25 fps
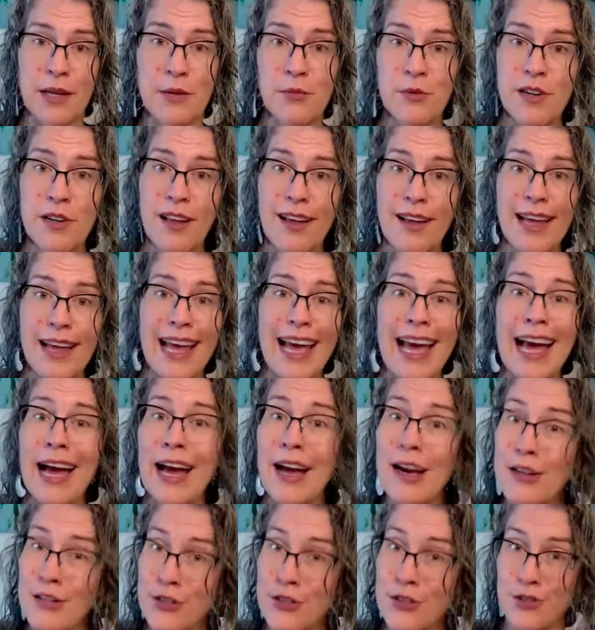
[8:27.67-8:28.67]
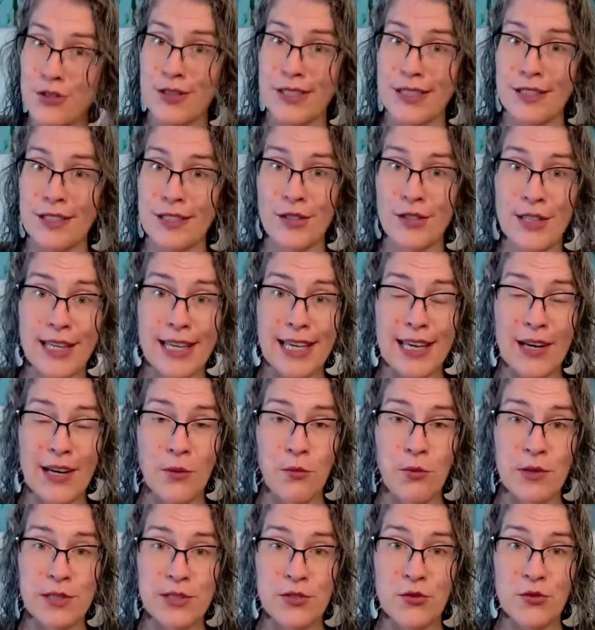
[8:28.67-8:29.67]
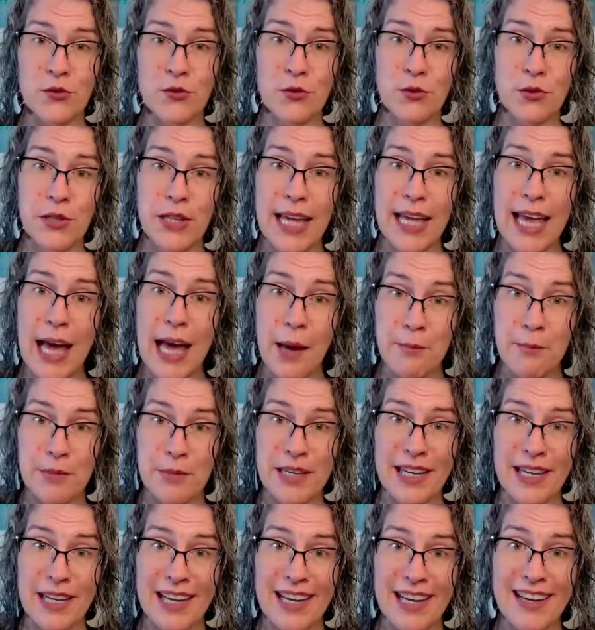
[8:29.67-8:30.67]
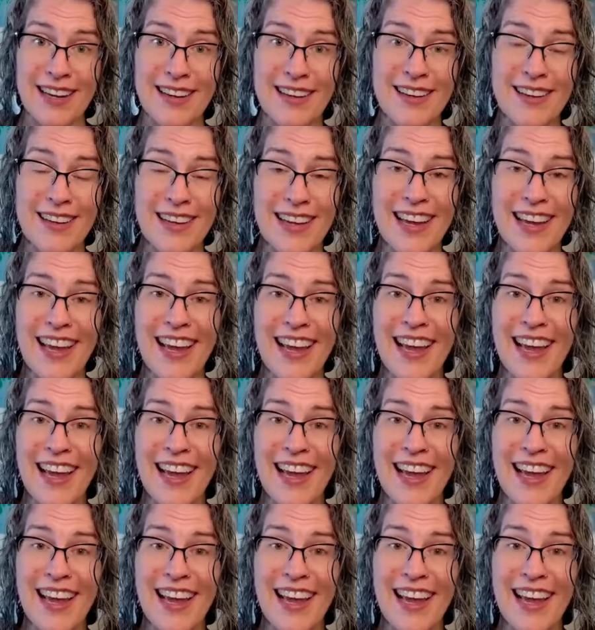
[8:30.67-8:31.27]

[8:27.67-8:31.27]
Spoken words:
and we're not actually looking at what's truly happening.